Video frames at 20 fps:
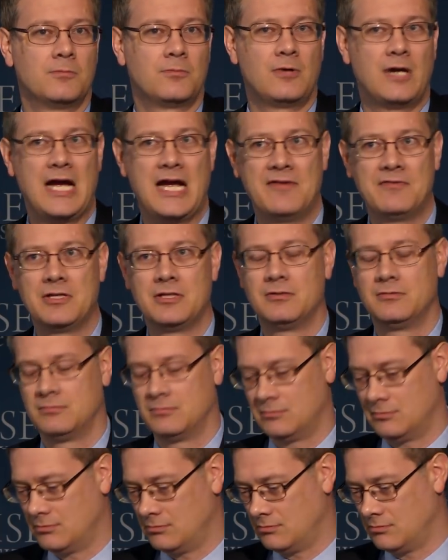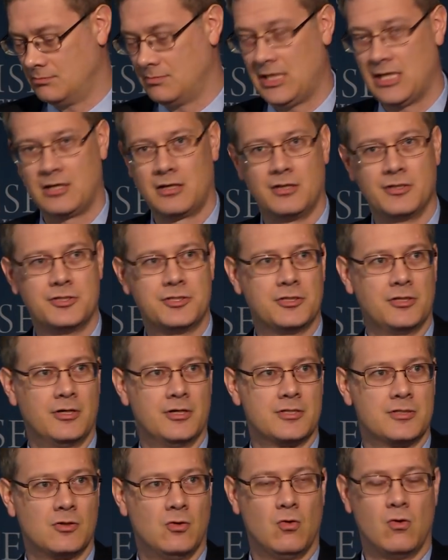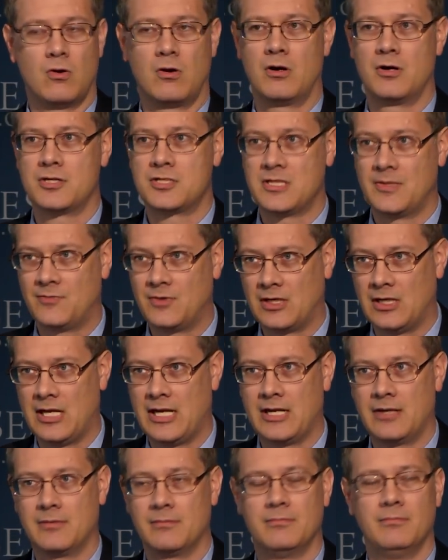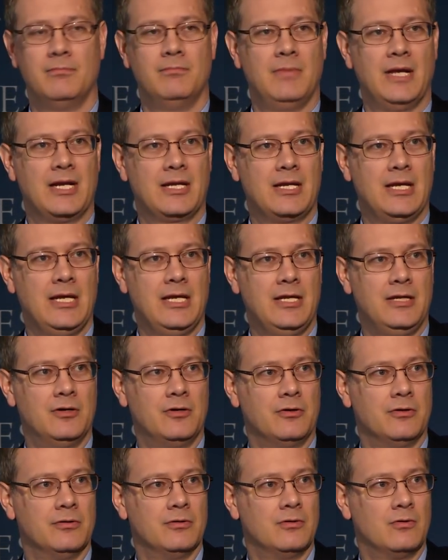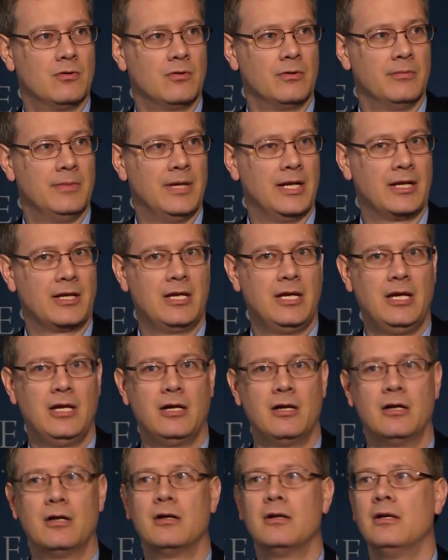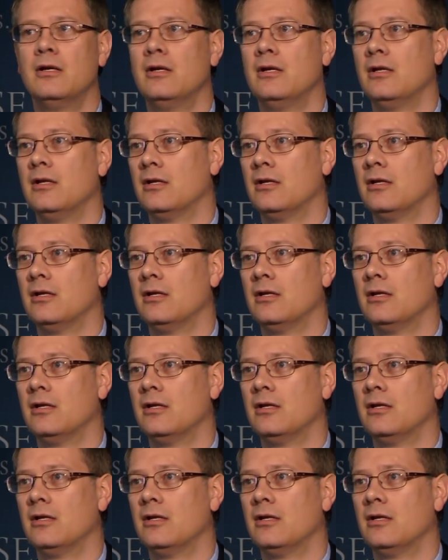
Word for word: private medical insurance, or something like Medicaid or, or Medicare